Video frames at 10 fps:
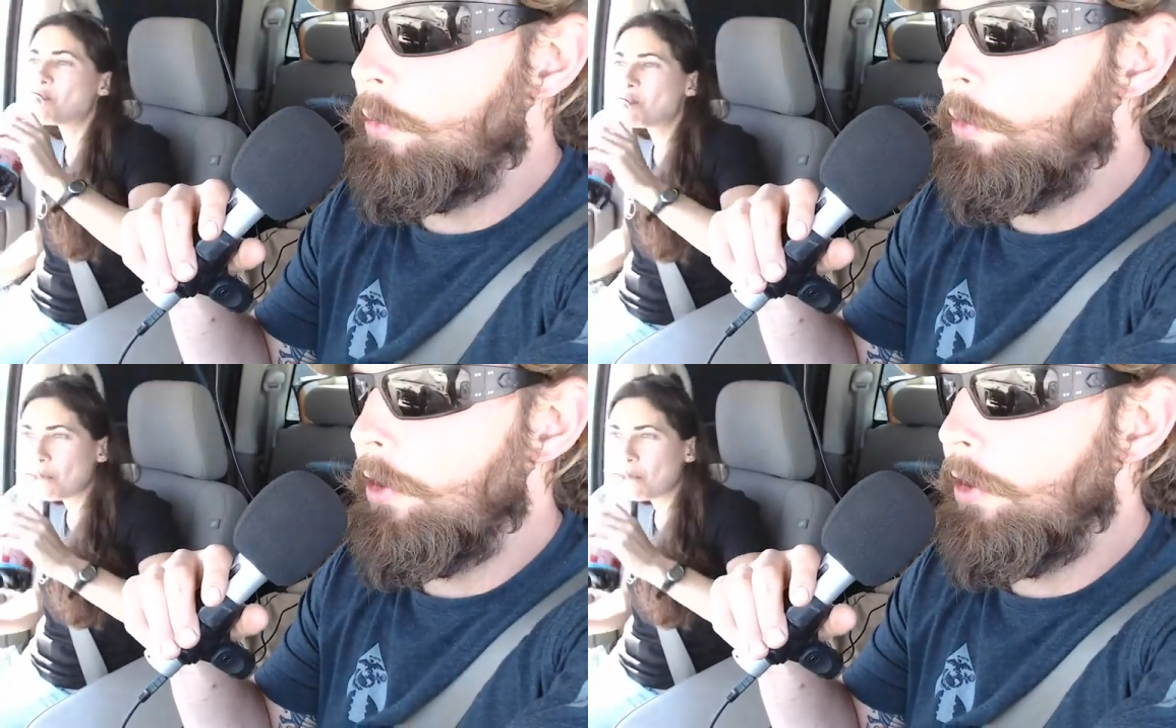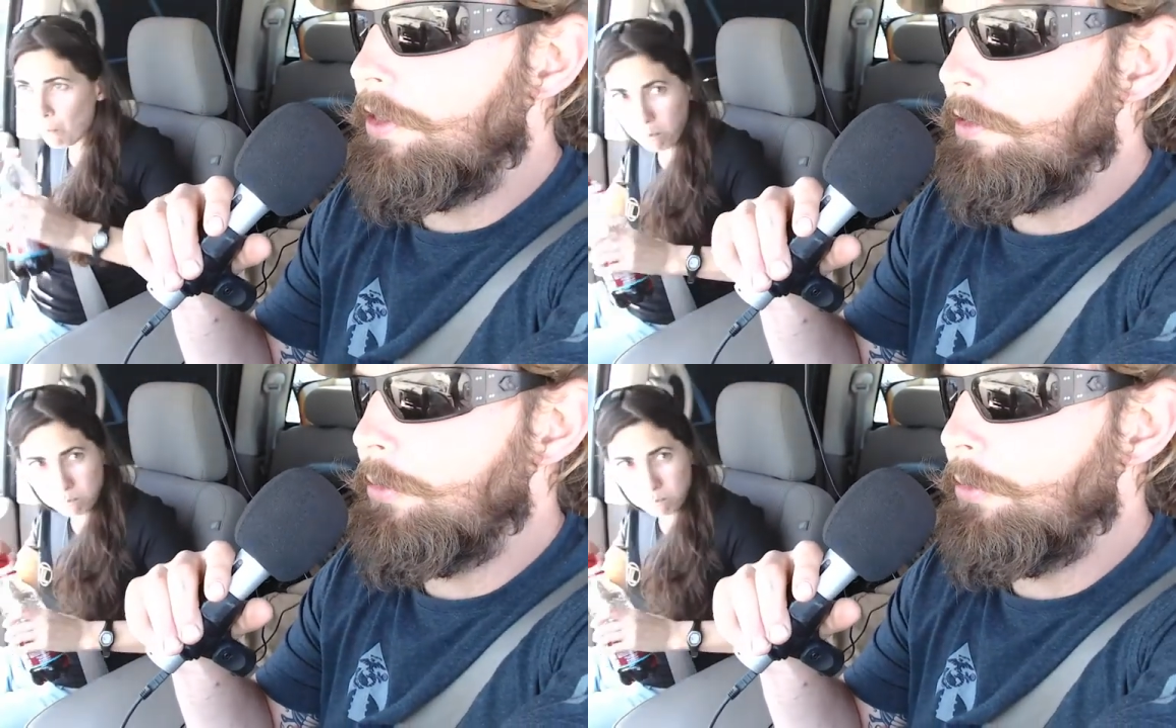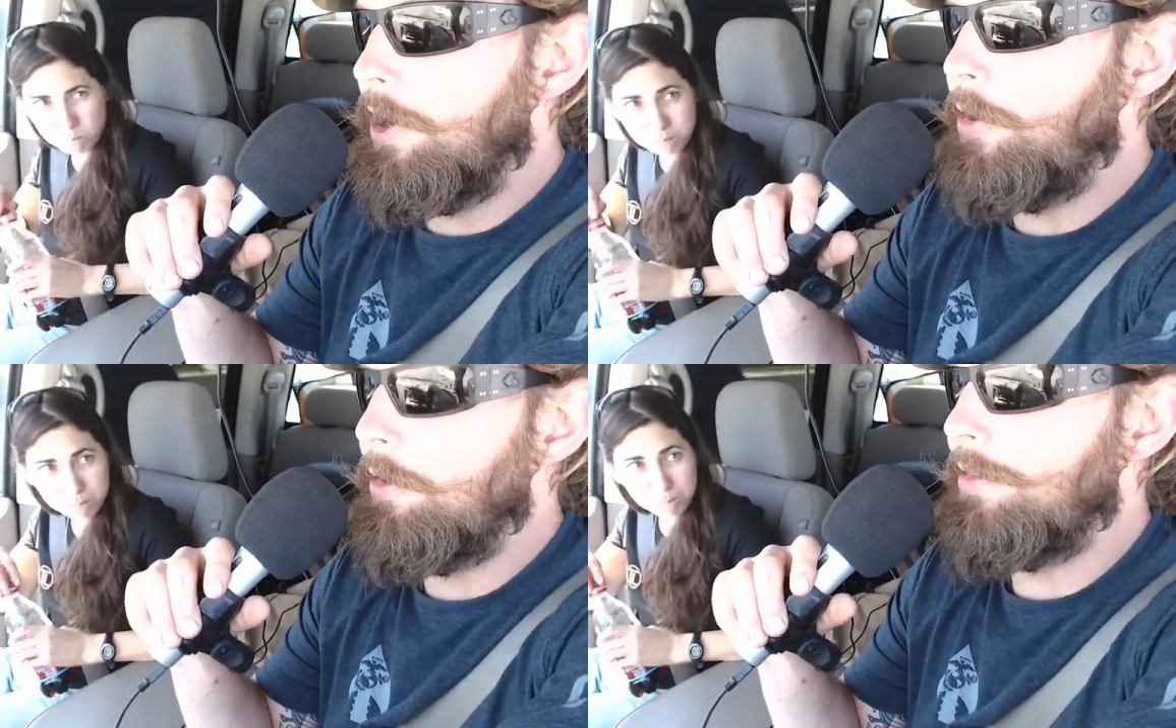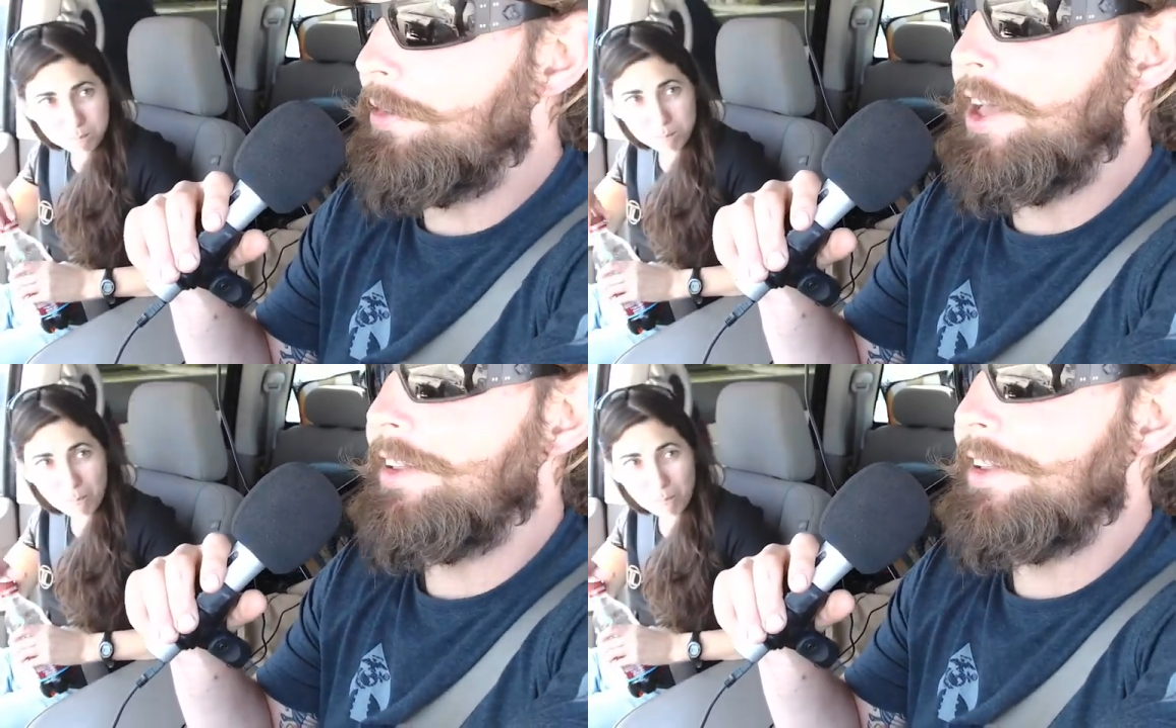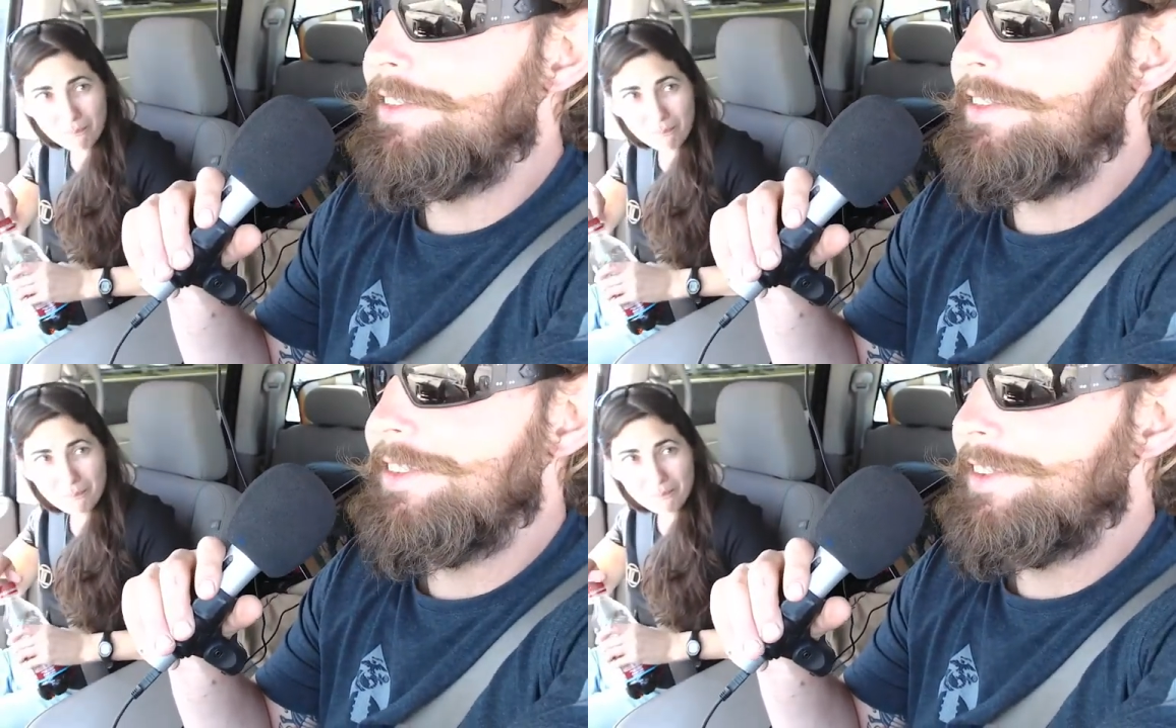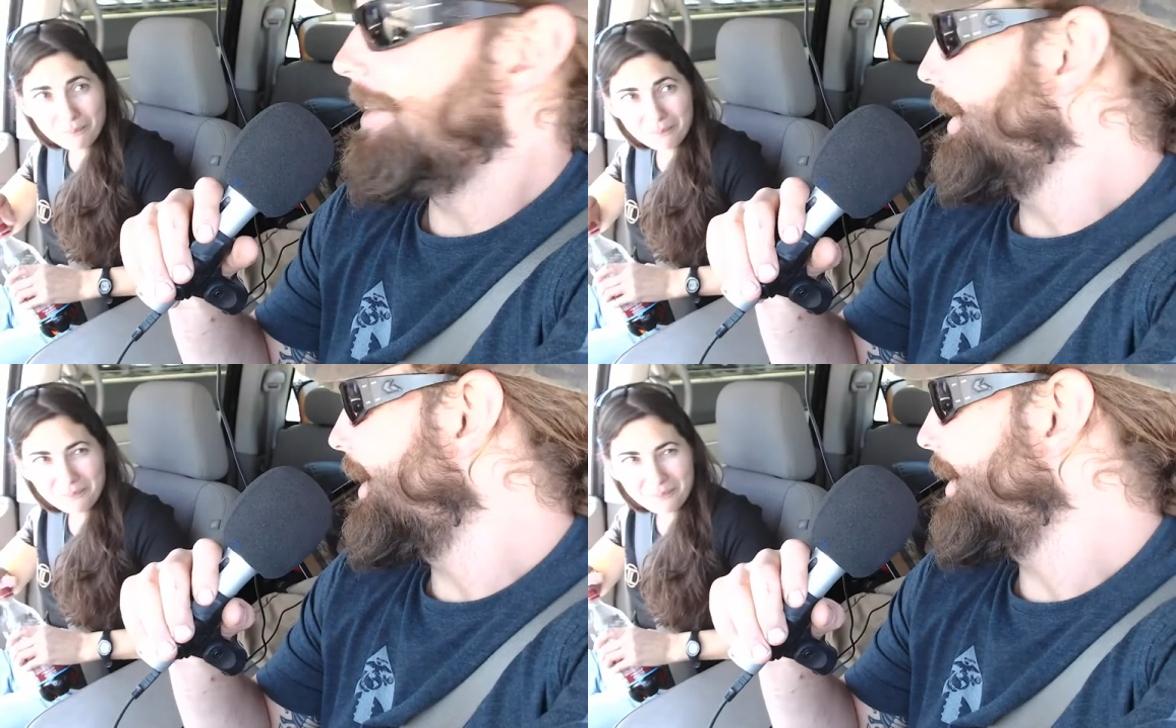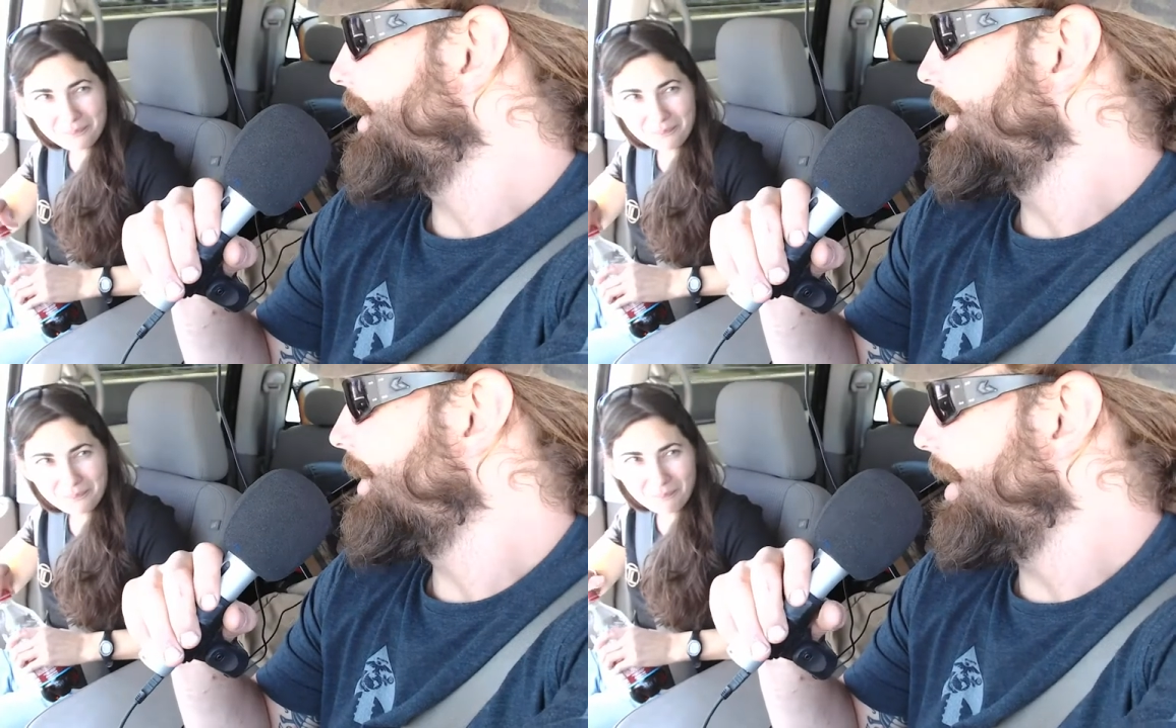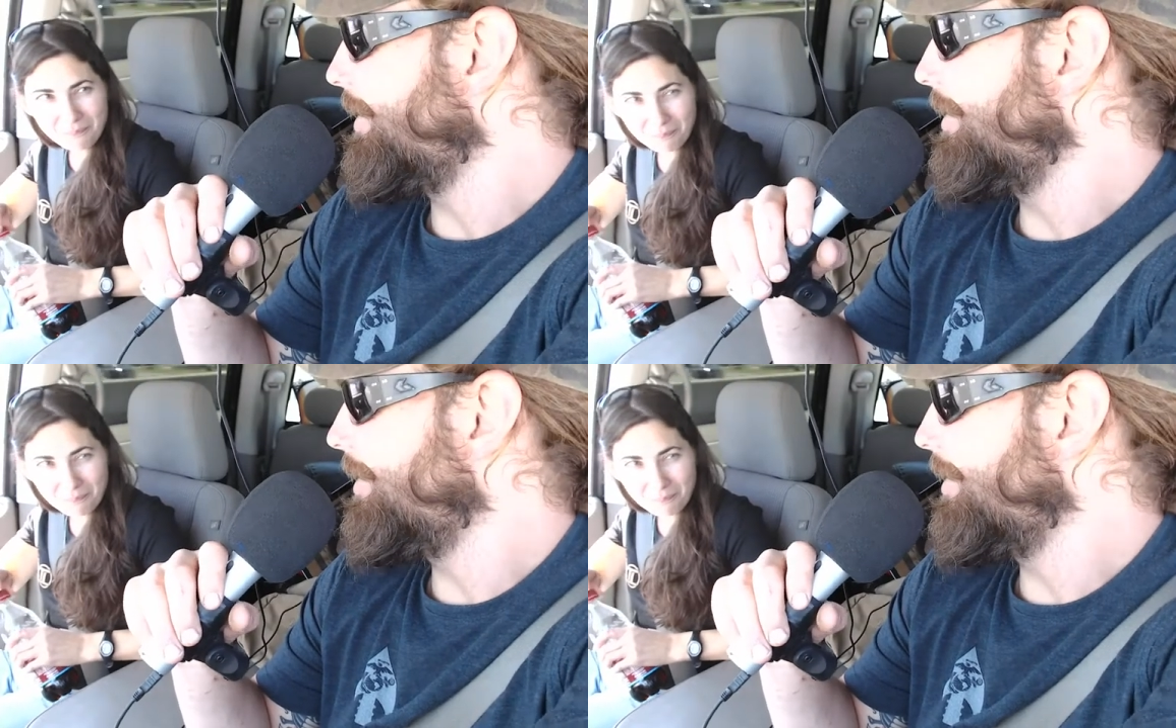That's what I always say. Like that's